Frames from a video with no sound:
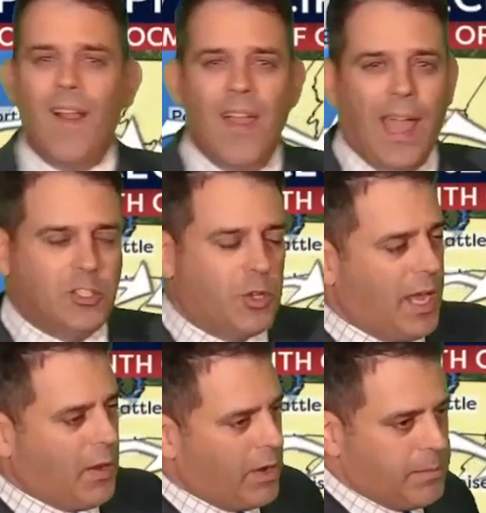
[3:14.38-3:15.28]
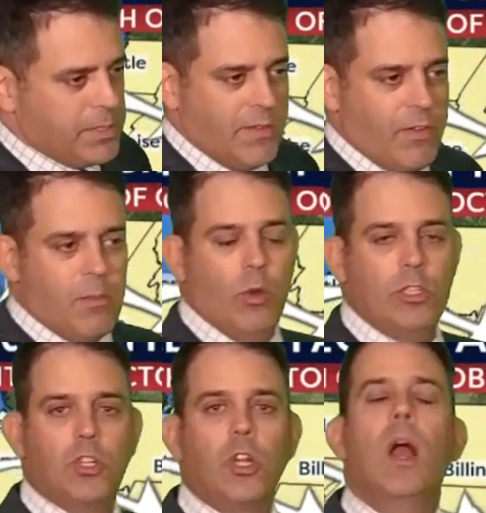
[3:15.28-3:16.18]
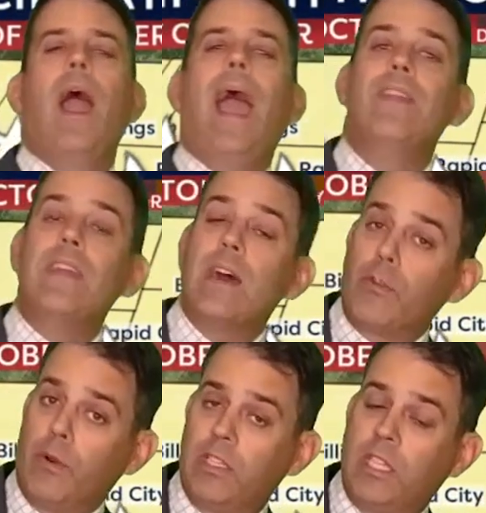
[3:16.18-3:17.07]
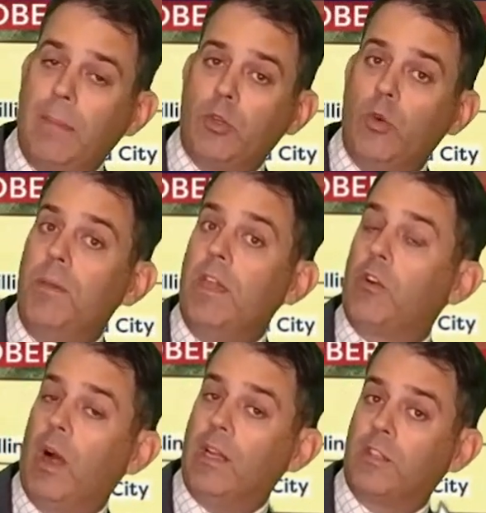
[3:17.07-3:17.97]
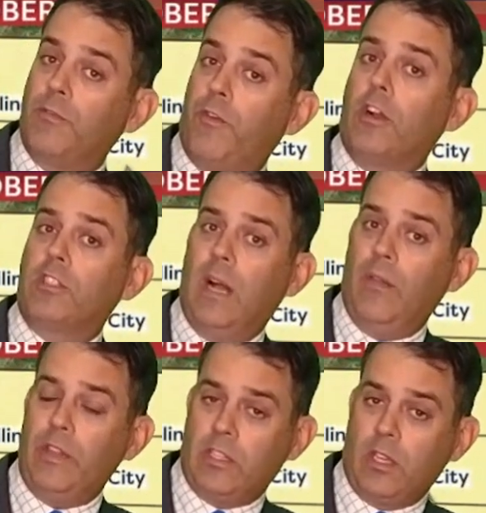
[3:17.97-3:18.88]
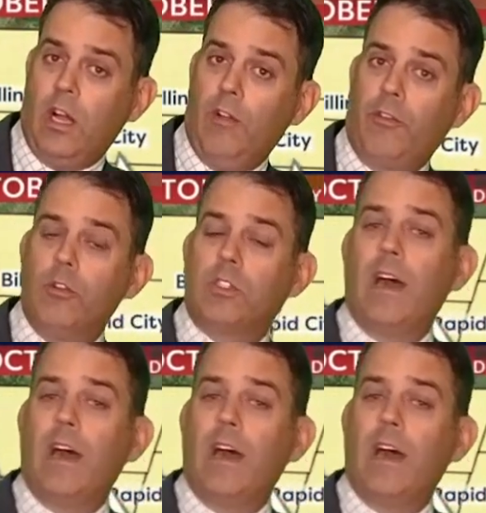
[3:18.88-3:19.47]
as you carry in Pacific moisture. And the other exception would be across the far southeast, the Gulf Coast down to